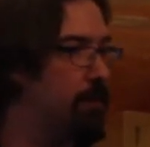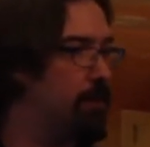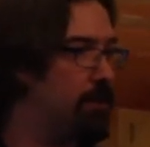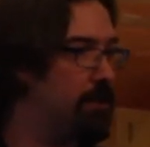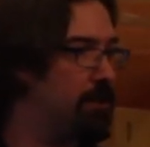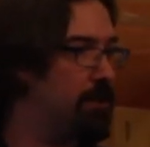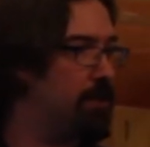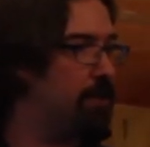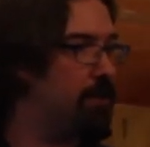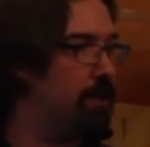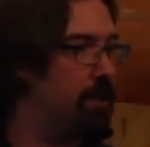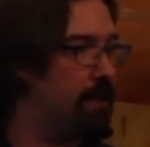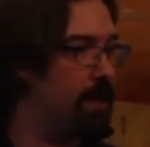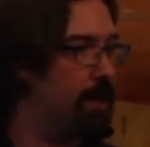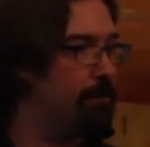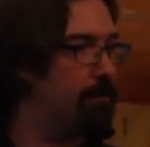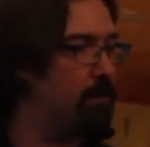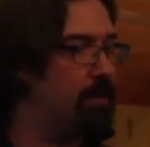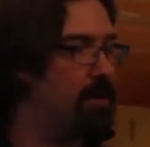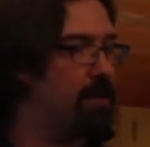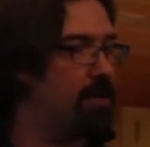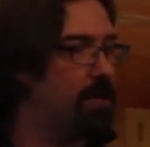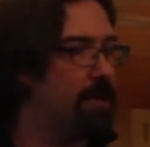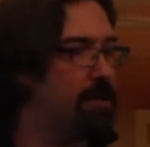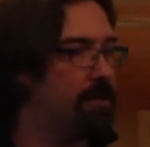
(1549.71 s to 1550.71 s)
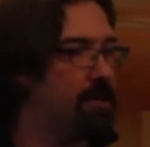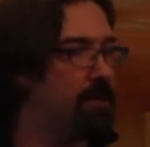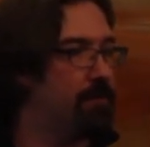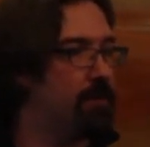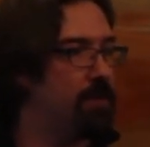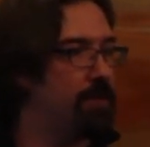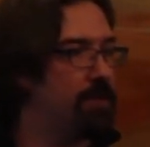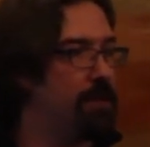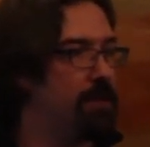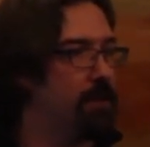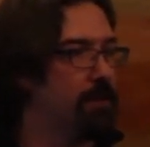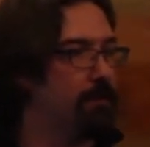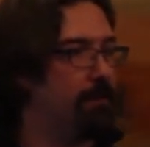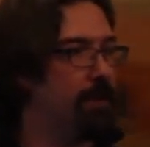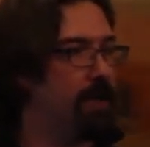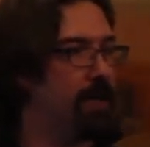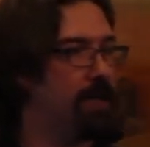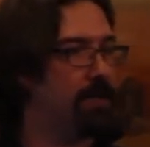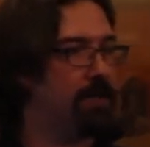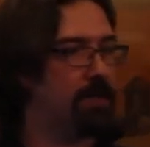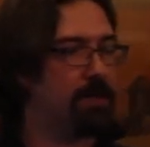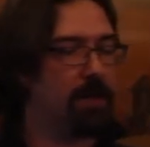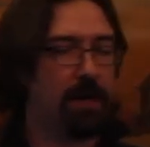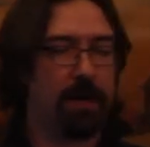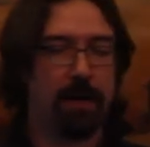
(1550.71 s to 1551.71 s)
version, an implementation of this
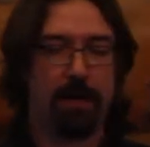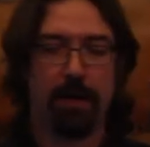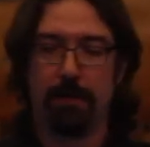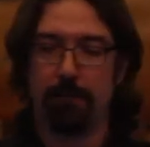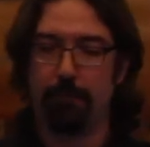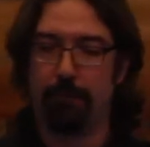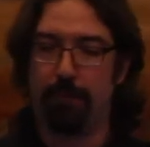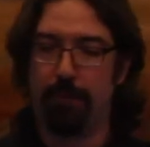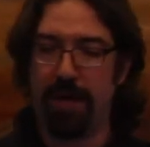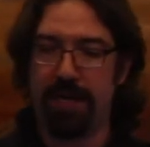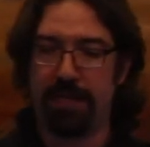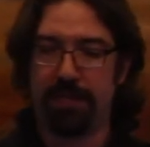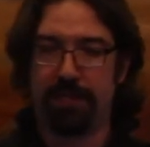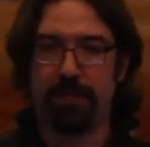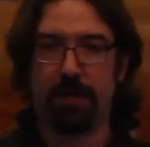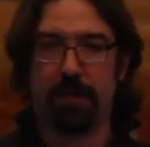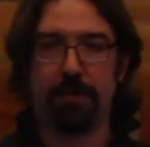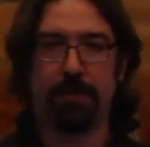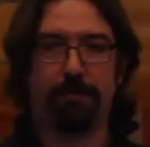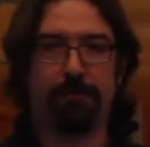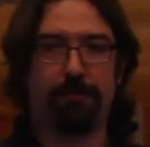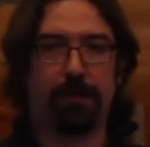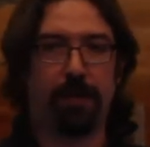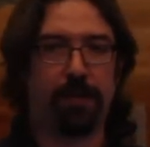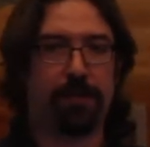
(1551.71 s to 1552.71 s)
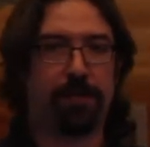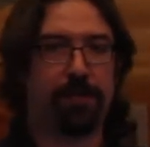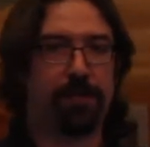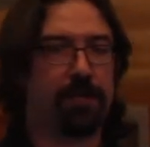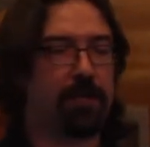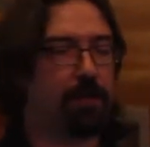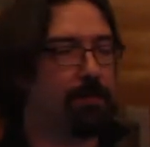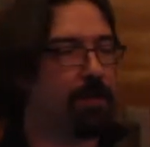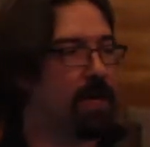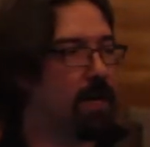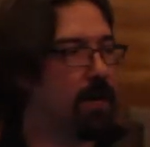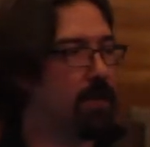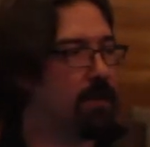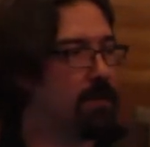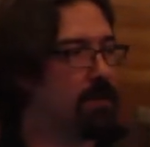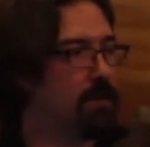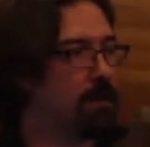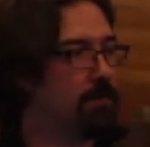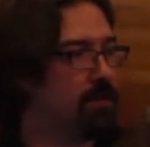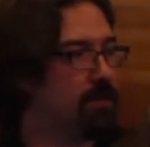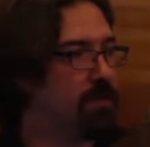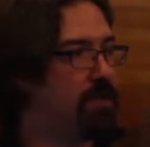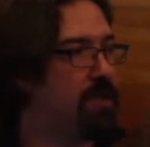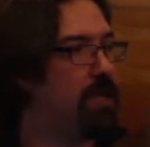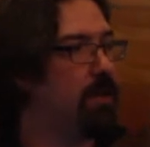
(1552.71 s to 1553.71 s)
interface based on the function coming out of
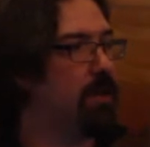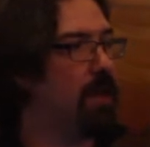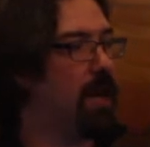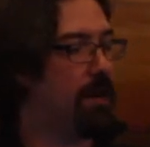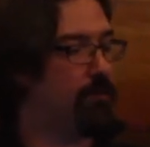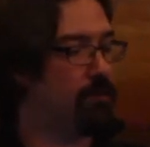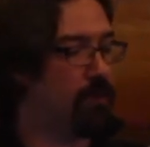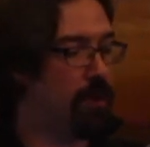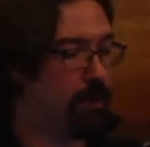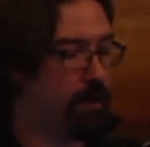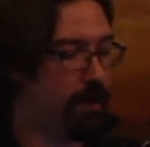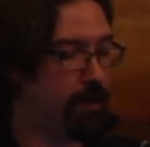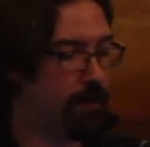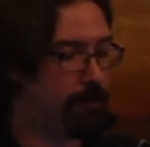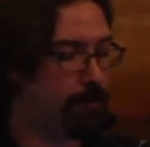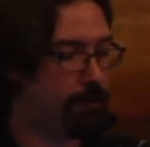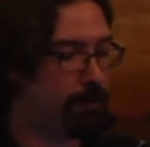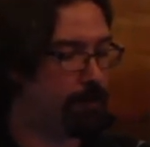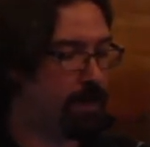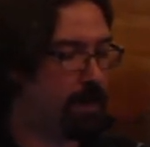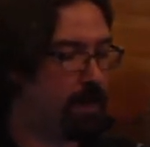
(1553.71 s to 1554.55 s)
some C library.